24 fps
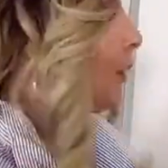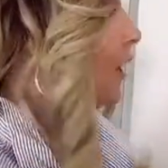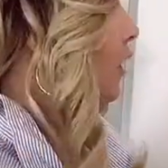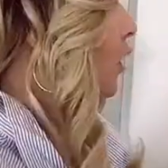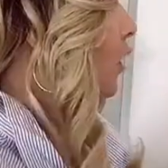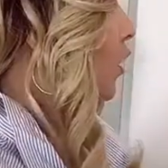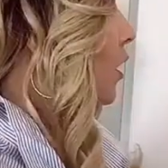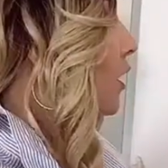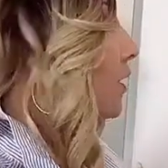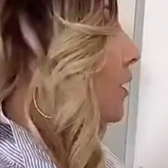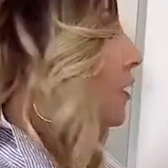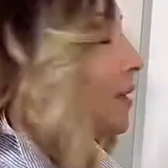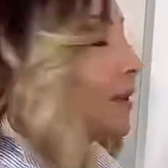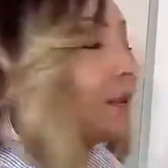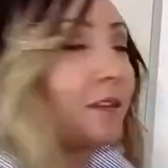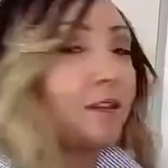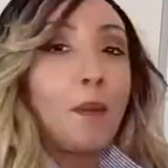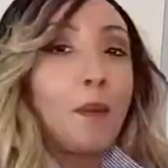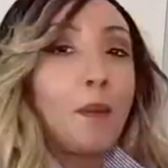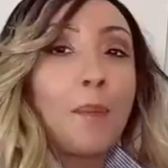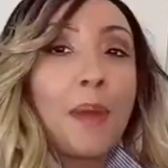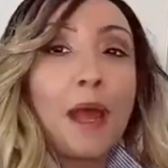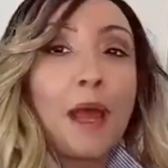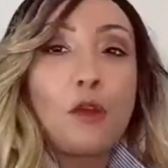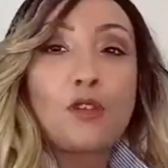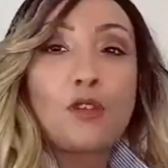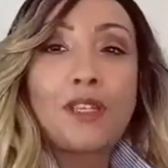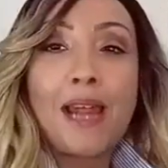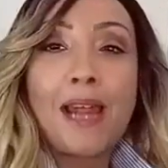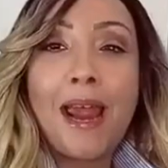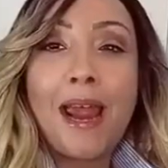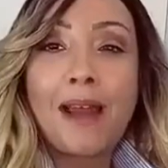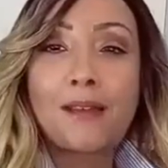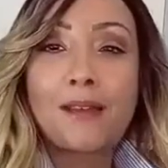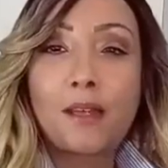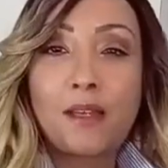because this is about
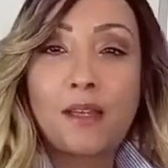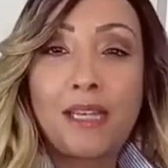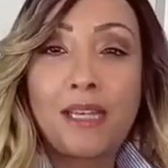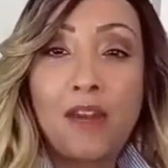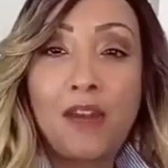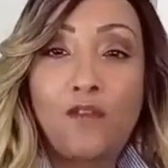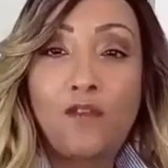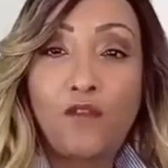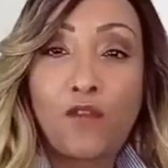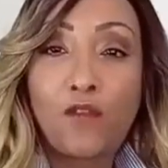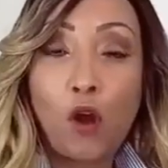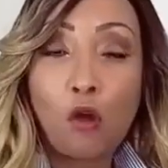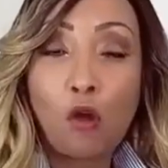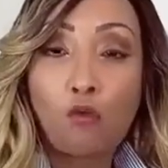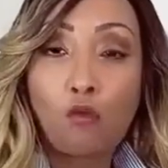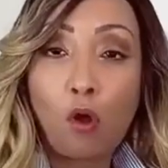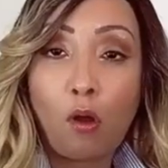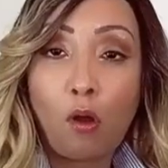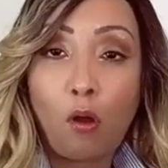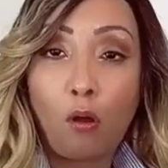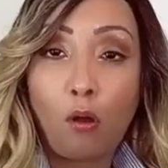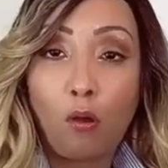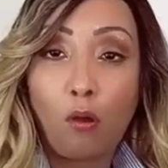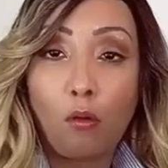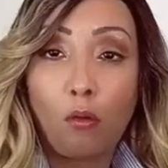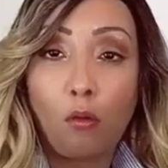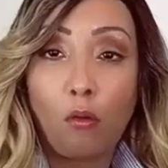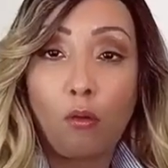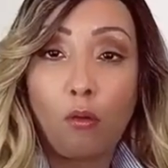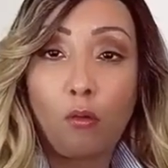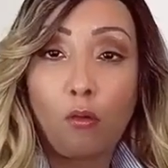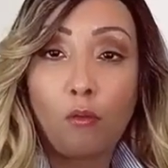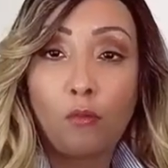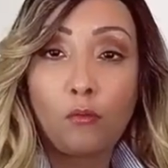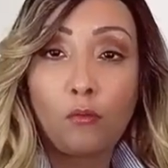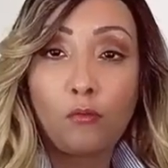tax deferral,
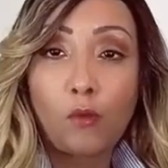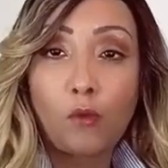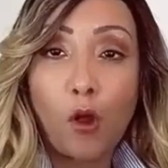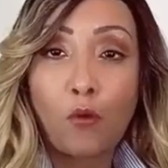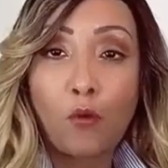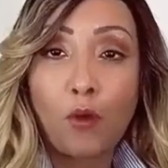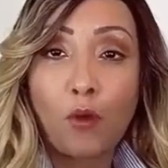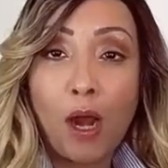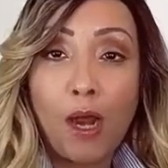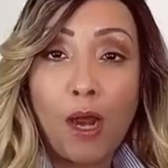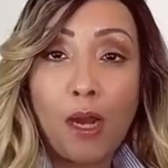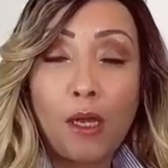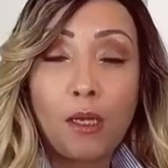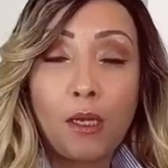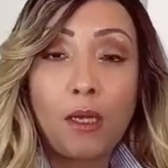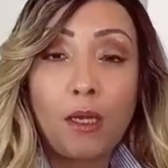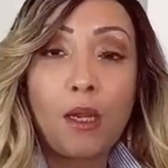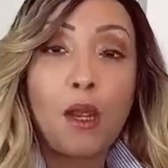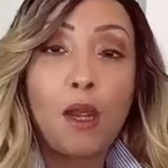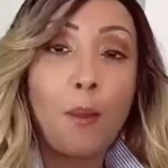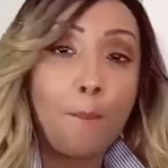all right?